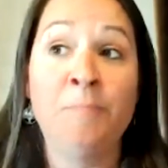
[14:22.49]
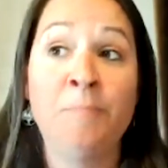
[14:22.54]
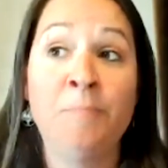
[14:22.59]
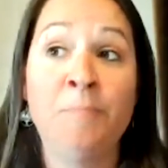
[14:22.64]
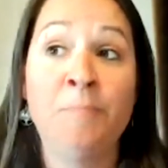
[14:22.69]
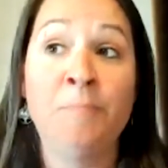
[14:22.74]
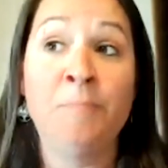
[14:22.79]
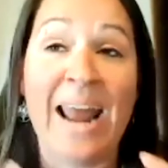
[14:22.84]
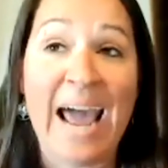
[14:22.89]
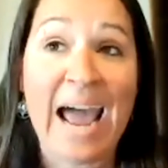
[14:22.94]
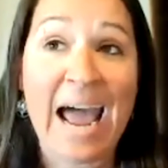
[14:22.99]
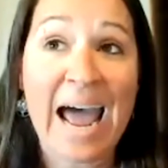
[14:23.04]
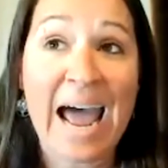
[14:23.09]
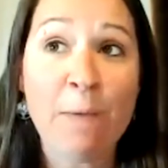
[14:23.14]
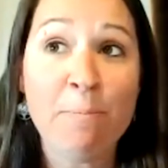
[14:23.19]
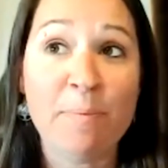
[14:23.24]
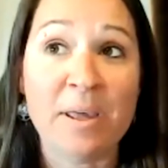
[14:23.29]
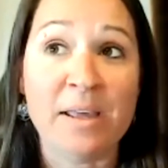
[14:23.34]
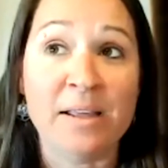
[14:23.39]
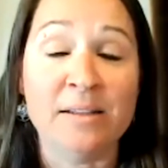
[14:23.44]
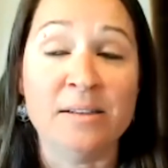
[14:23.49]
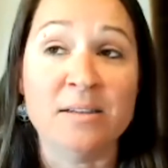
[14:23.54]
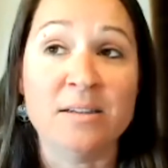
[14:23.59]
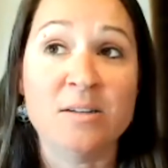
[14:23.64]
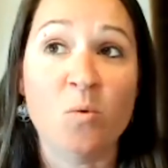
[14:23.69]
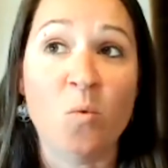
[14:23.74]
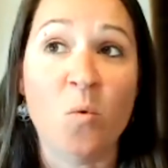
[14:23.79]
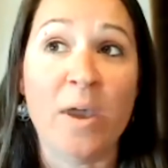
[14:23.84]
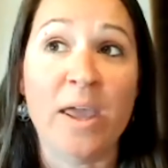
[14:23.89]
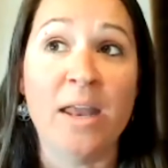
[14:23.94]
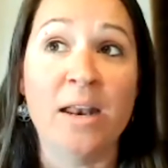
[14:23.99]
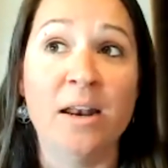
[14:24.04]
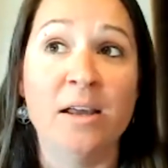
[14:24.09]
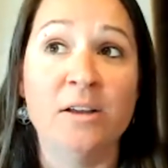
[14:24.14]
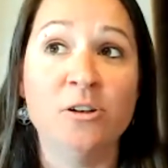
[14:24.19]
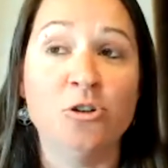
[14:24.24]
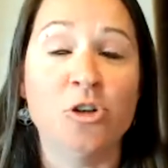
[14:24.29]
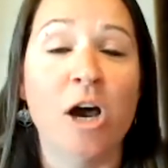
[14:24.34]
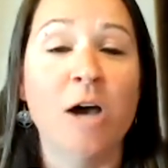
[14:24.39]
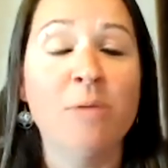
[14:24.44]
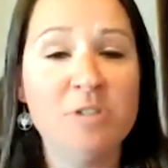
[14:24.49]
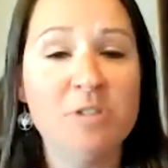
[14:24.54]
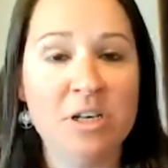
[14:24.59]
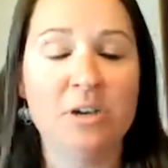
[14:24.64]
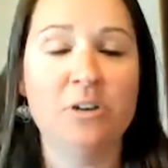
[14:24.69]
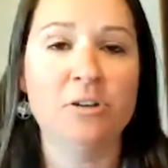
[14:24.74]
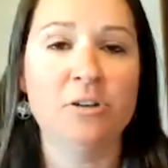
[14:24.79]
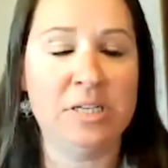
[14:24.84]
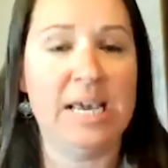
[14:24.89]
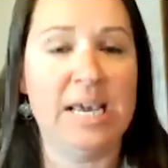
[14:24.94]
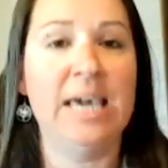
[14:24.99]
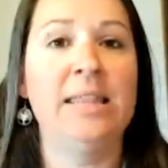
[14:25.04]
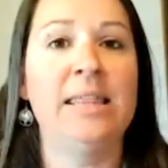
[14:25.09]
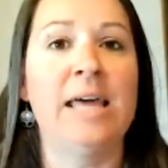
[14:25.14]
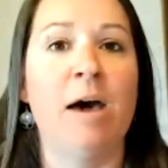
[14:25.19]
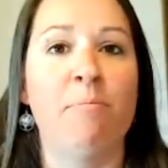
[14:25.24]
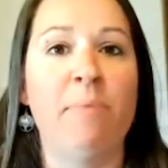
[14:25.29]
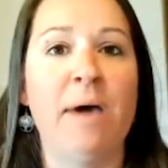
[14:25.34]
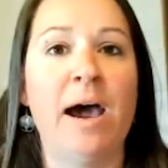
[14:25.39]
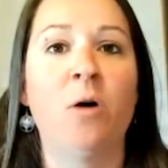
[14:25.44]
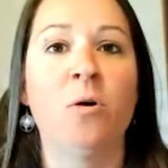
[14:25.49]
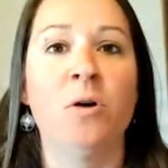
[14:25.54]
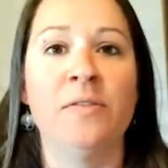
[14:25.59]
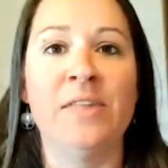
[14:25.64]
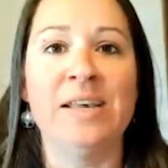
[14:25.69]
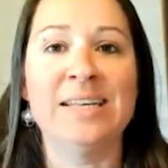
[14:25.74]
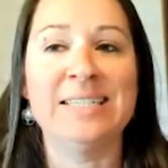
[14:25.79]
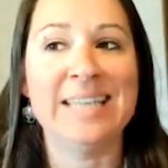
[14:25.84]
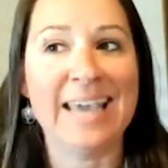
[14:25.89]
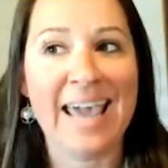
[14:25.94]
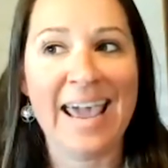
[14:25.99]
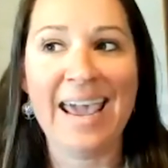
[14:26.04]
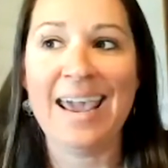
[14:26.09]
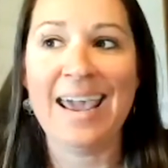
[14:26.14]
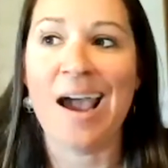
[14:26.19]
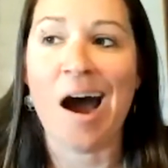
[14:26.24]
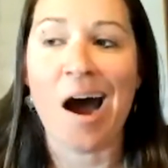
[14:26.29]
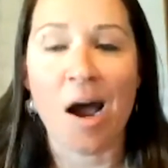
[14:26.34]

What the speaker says: And what happens when job seekers take that power and they say, hey,